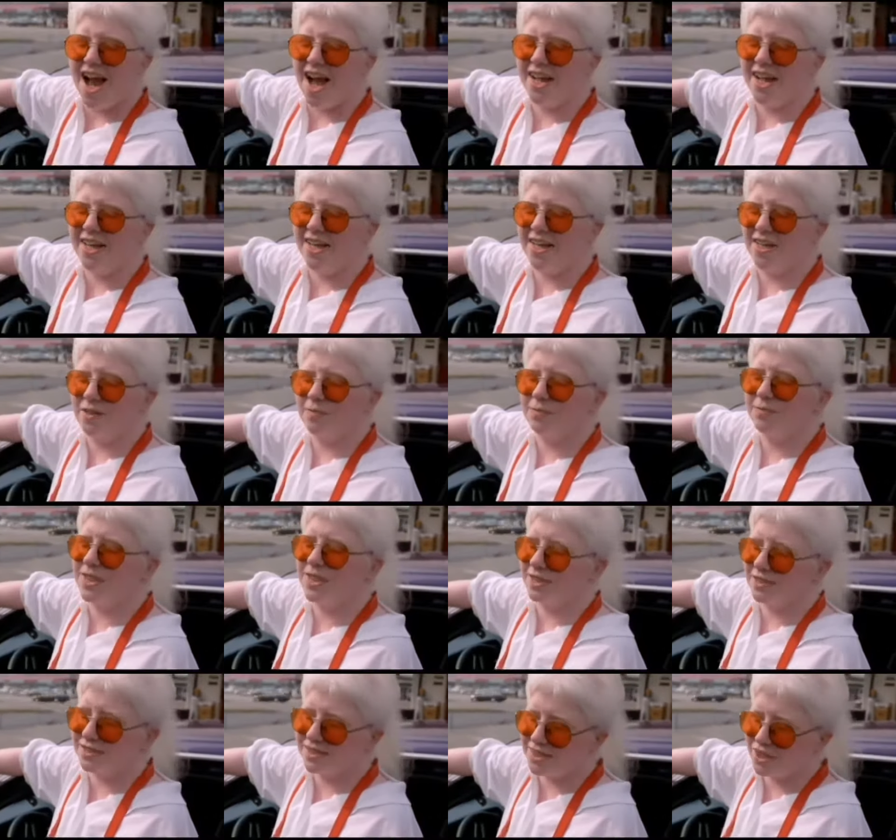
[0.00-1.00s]
I
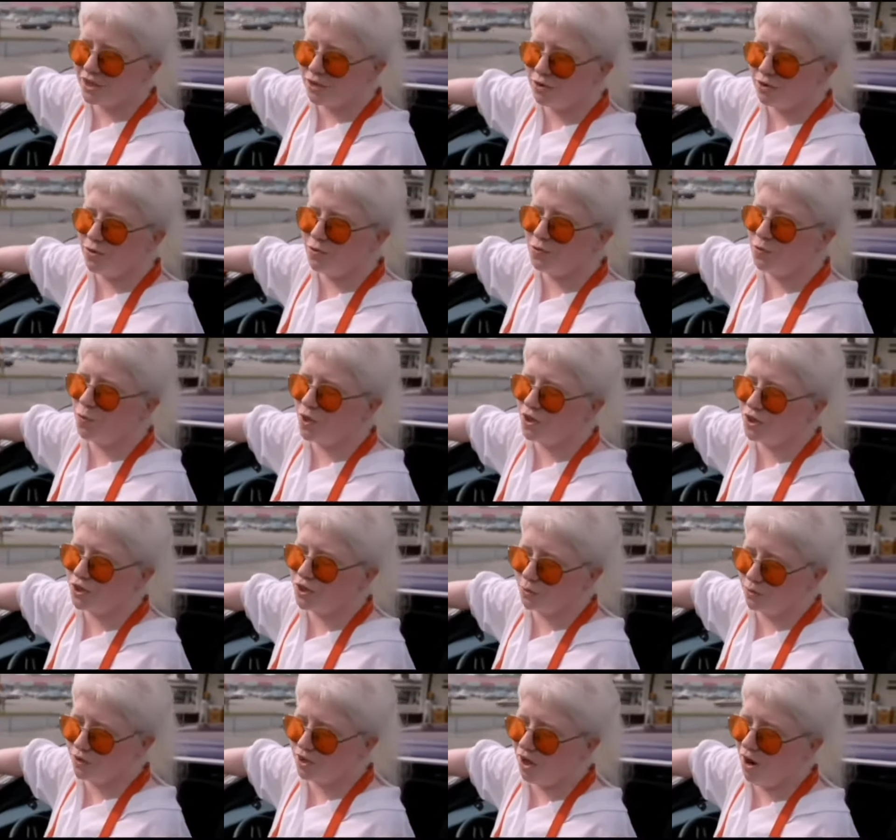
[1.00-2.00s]
am considered
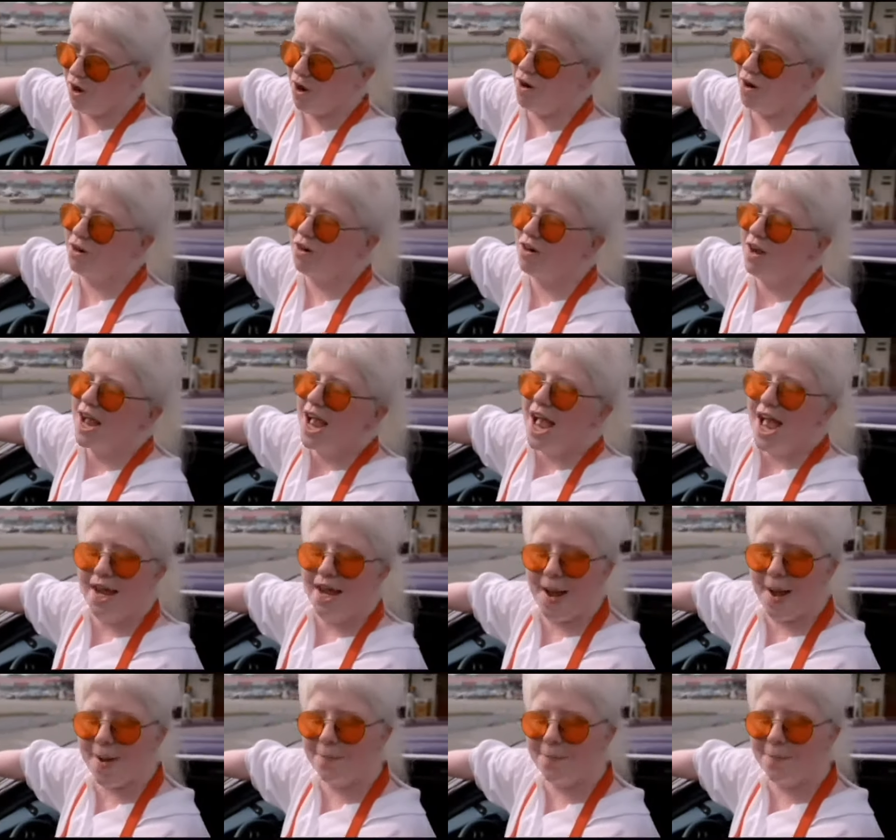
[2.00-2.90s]
what you would call an